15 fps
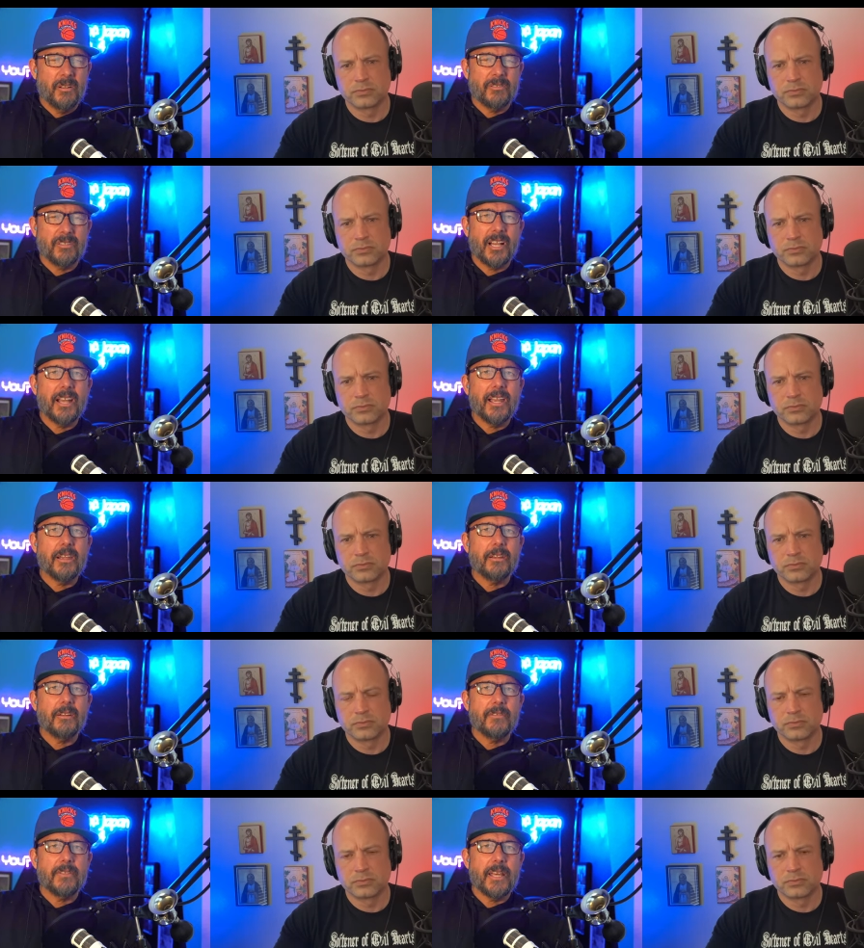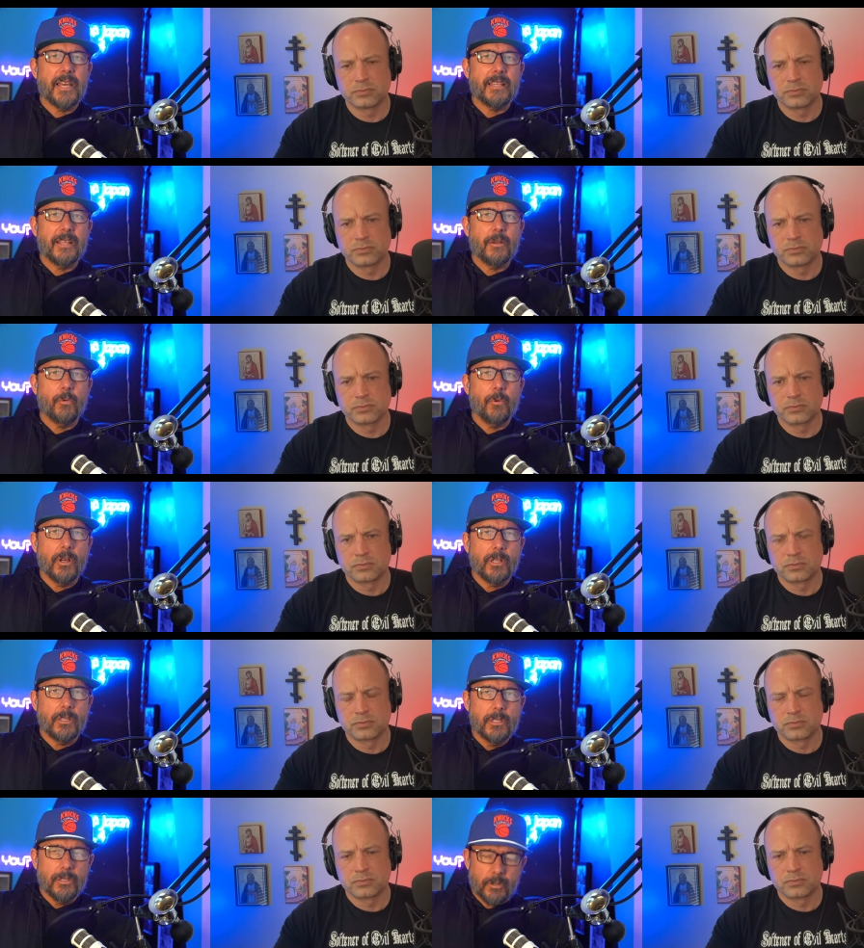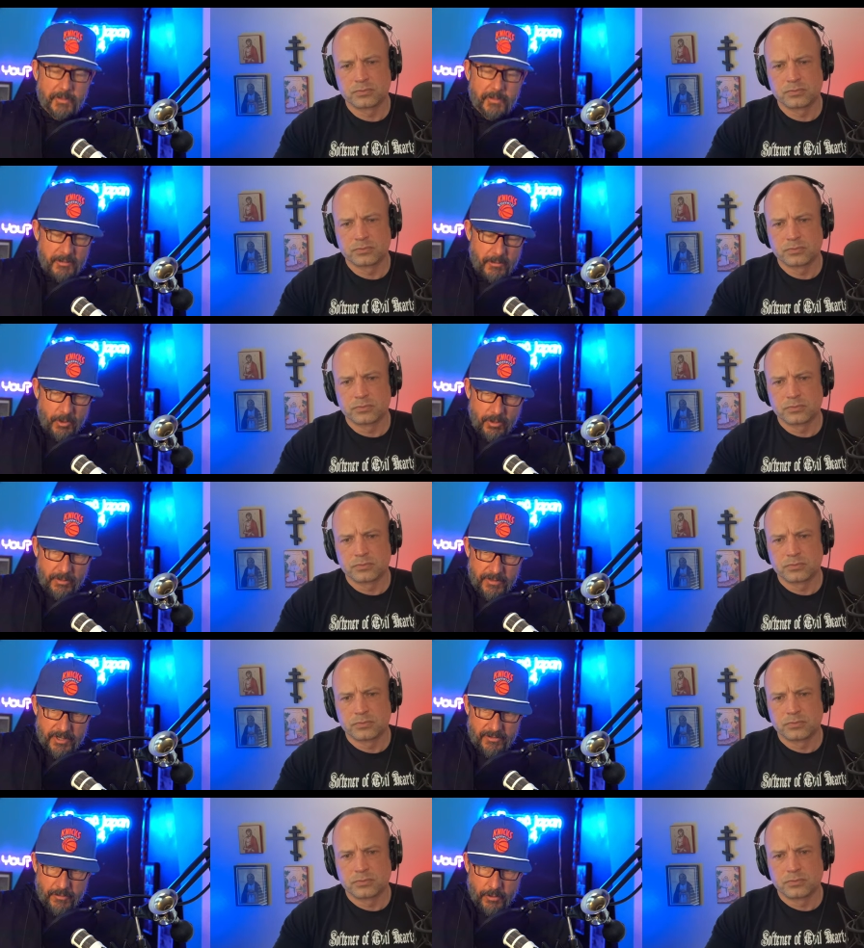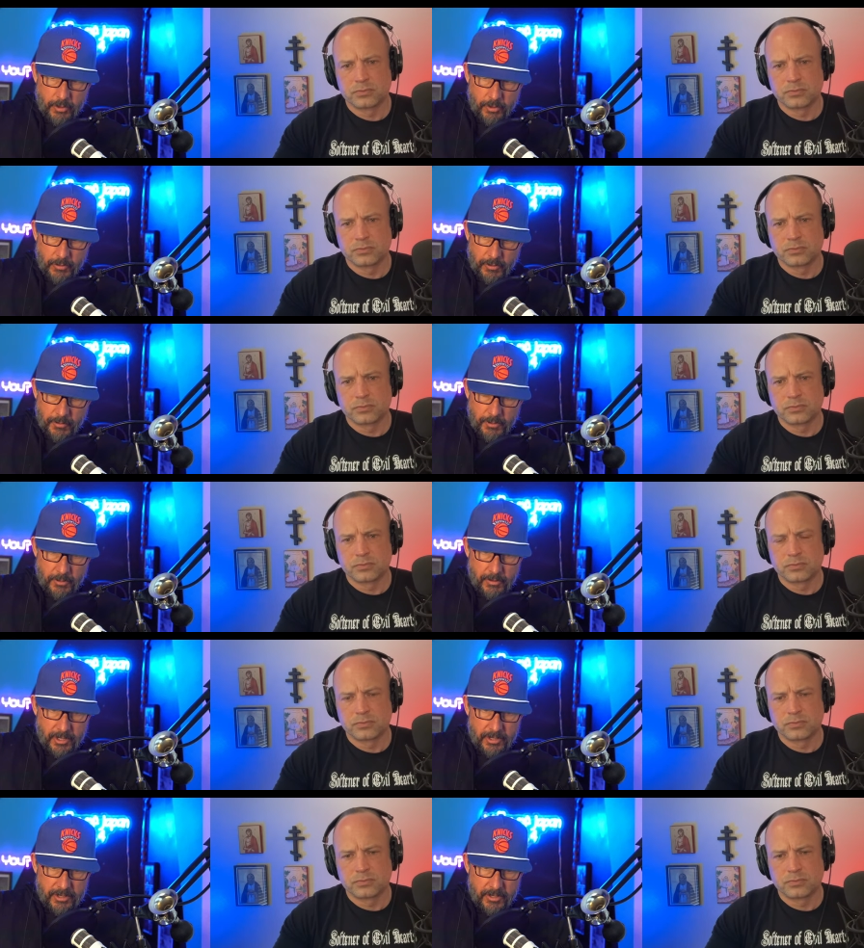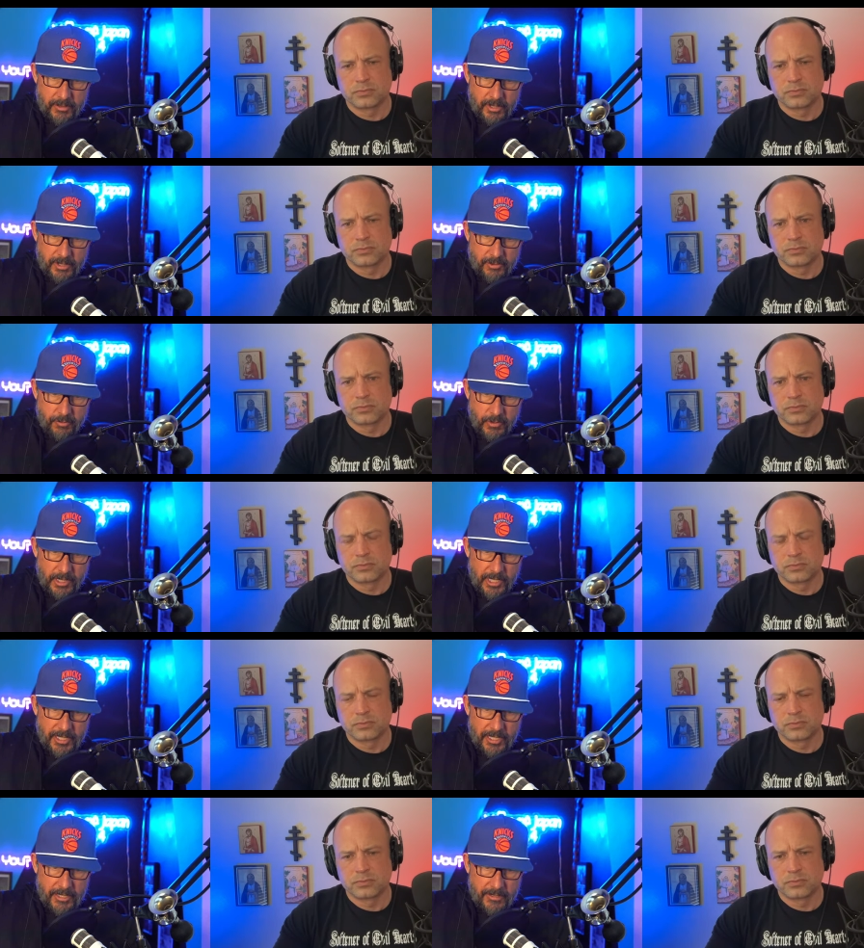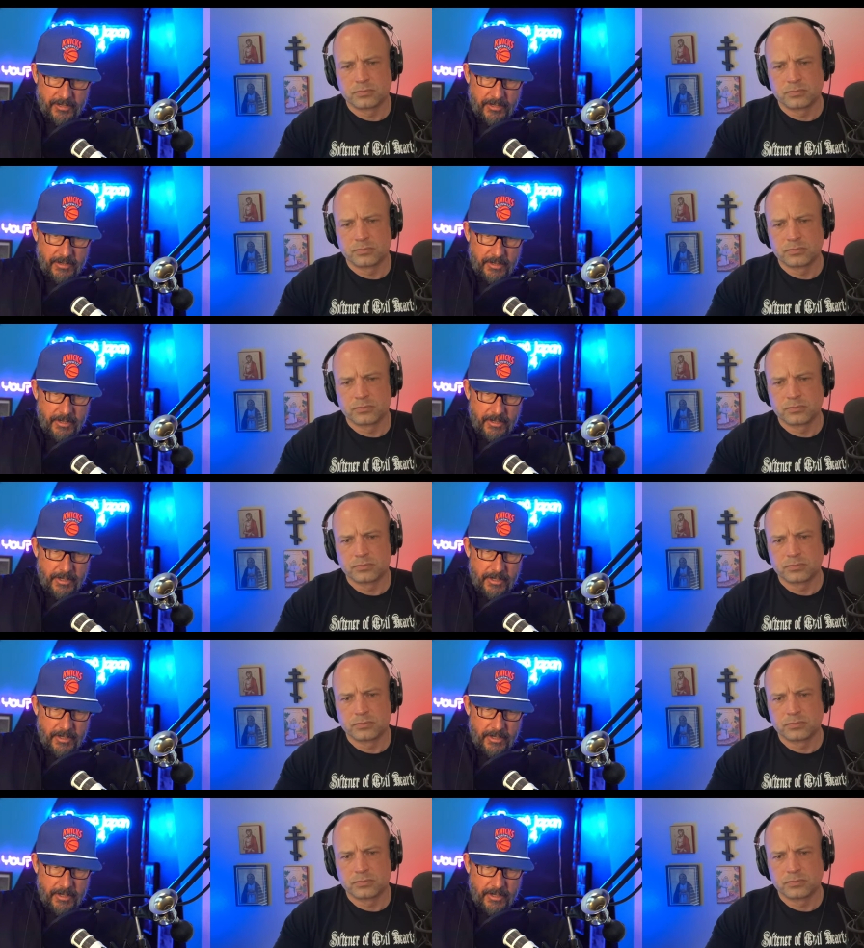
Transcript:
Speaker 1: they're tired of that they want a little bit more of this vulnerable let's let's relate